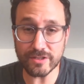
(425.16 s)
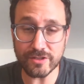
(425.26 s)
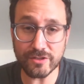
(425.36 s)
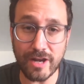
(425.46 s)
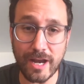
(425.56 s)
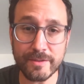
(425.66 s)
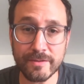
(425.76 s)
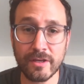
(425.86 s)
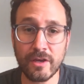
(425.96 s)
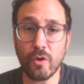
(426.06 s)
described.
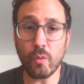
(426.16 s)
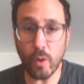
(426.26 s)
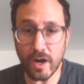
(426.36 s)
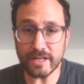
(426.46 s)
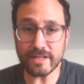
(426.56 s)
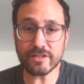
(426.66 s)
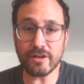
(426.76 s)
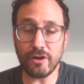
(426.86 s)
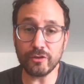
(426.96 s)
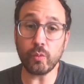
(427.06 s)
One is
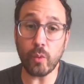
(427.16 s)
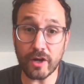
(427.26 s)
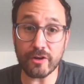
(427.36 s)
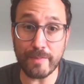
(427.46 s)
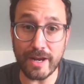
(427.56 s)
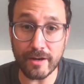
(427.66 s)
called Waterbear,